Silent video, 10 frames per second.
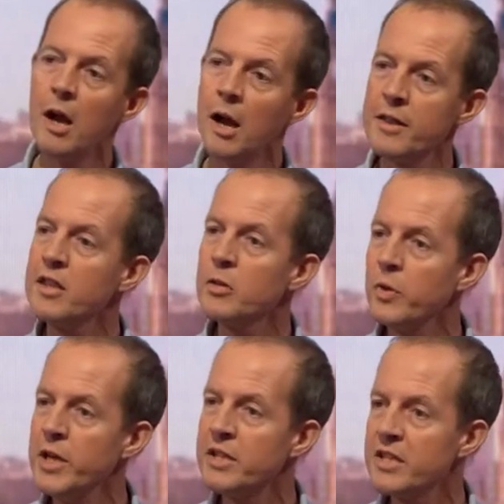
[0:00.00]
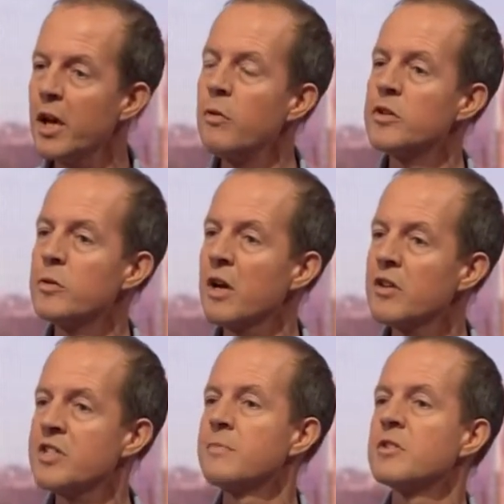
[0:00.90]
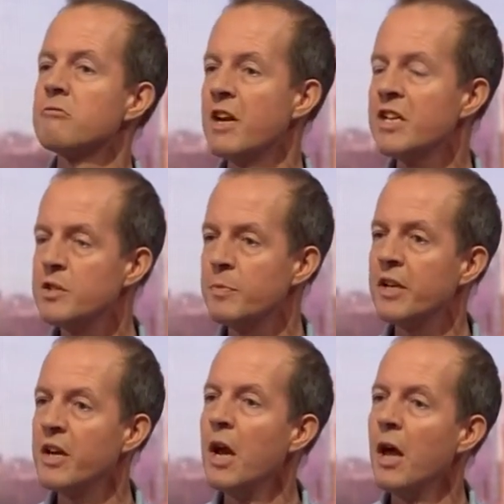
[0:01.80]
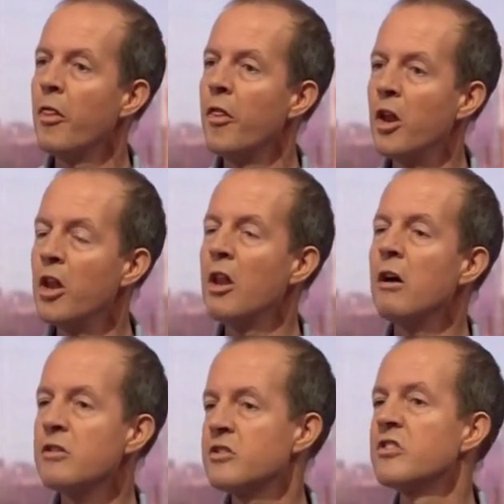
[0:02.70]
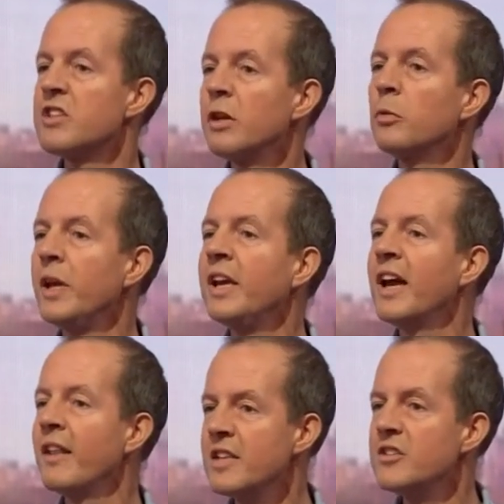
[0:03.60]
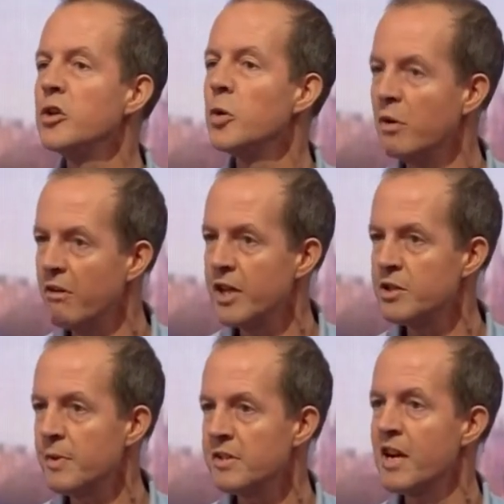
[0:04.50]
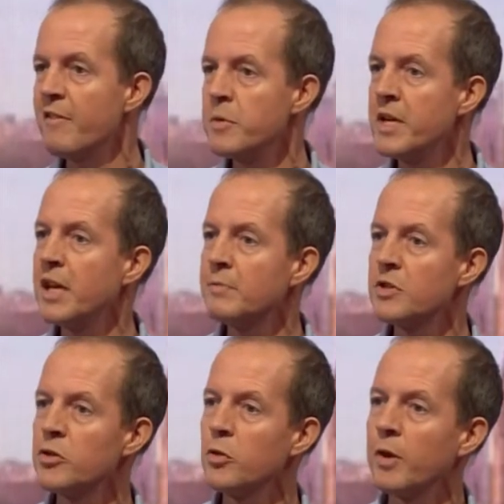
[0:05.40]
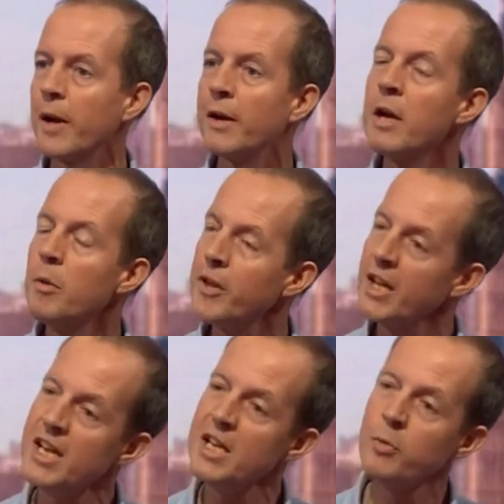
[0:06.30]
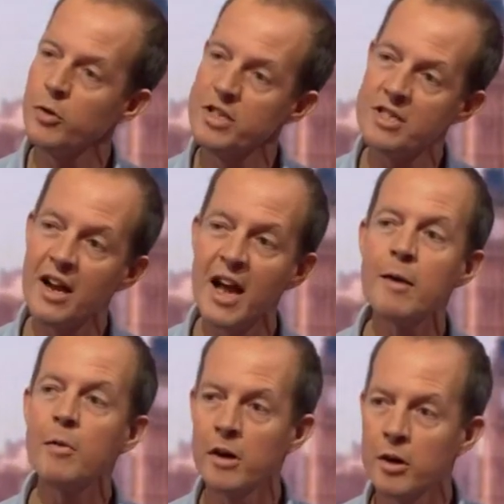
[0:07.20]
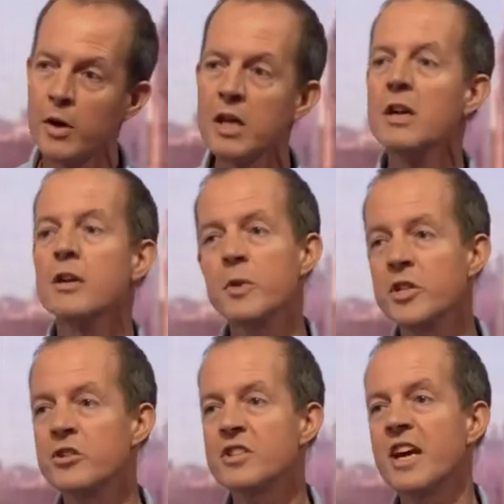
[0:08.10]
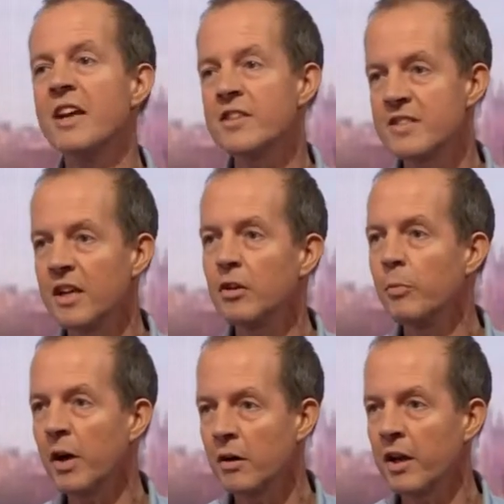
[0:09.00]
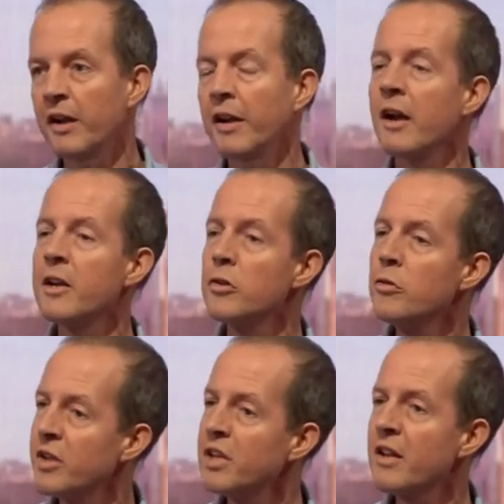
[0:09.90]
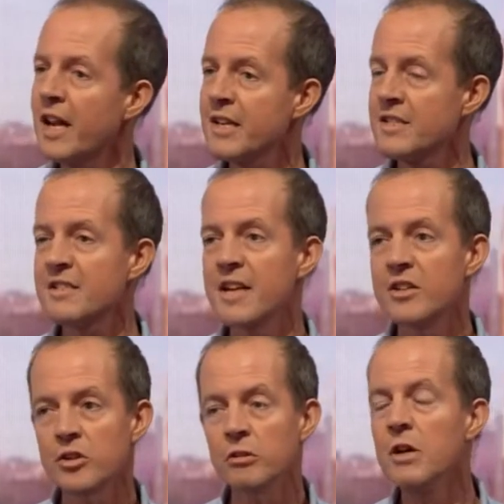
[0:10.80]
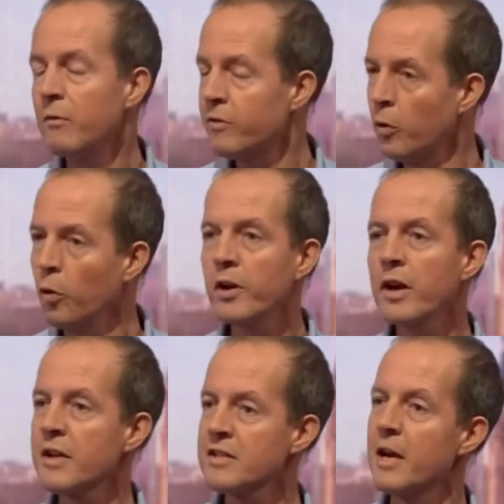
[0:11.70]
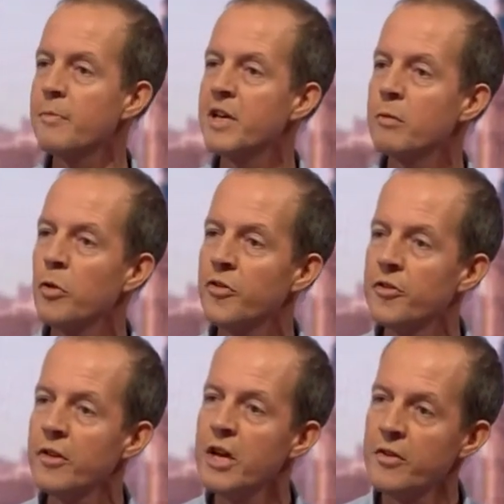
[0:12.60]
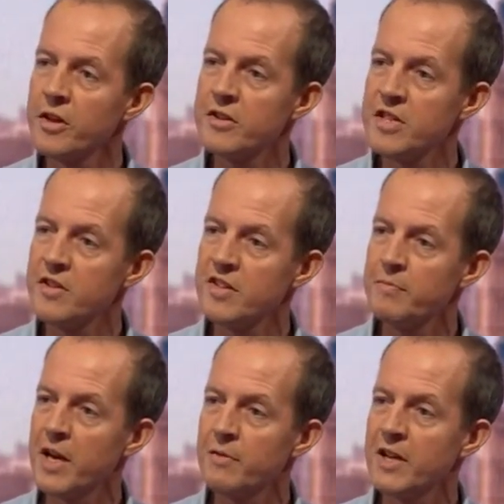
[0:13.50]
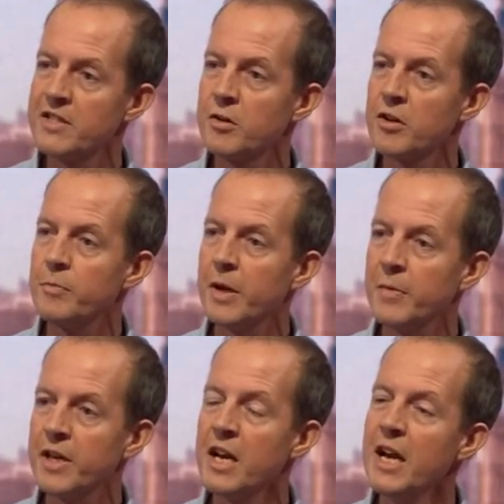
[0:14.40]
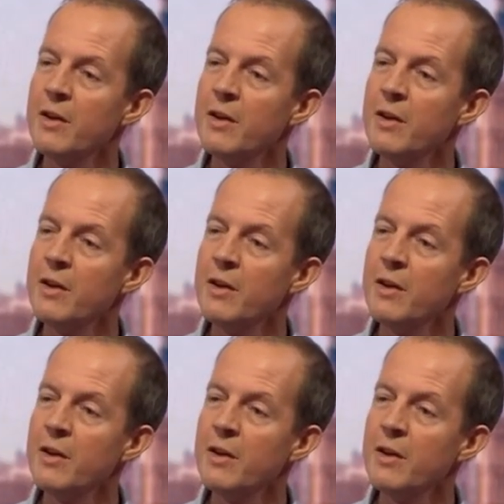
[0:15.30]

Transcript: I think that we need to go into a customs arrangement that lasts until we can get these new arrangements that everybody keeps on talking about. But the key point is I am arguing that we should stay in the single market. And I do think that that is essential, for all that I accept that it wasn't the Conservative manifesto commitment.